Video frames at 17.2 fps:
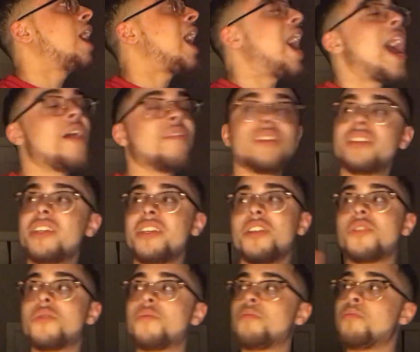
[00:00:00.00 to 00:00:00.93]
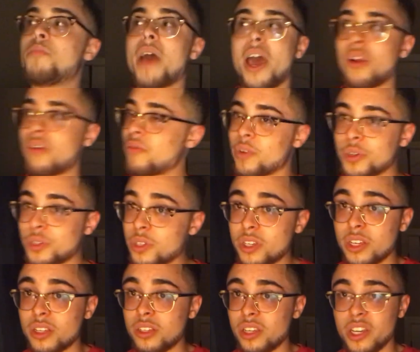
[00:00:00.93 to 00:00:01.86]
I haven't seen his battle
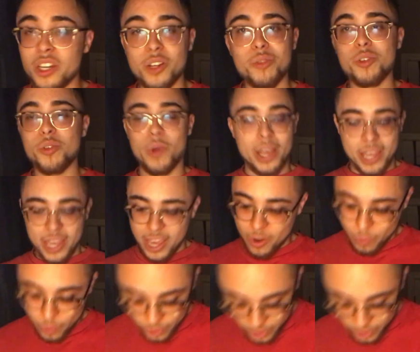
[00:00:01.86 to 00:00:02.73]
versus Casino, so I can't